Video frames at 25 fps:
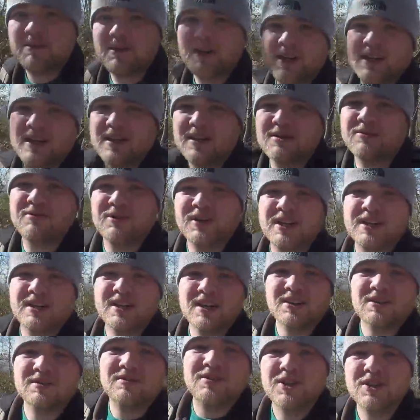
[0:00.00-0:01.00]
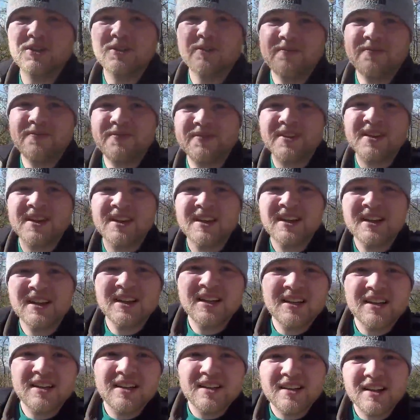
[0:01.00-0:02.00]
bring you in if we get another view.
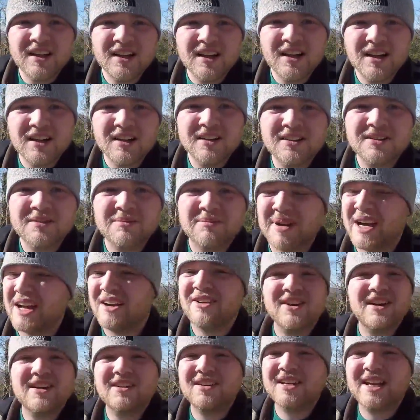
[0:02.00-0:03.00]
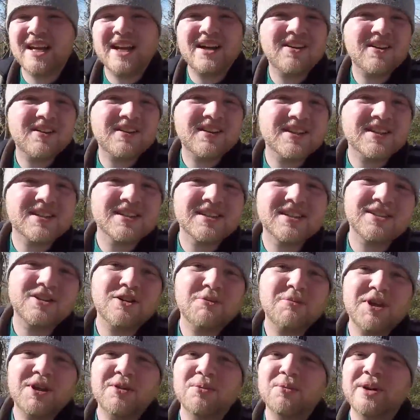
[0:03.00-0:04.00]
Battery indicator on this is still
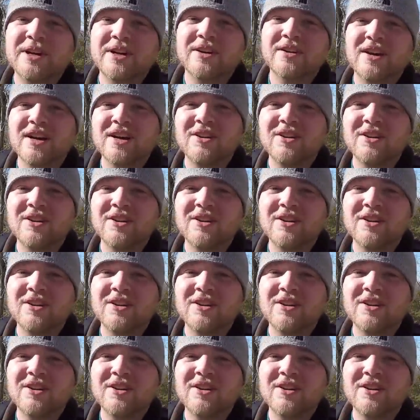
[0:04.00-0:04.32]
being weird.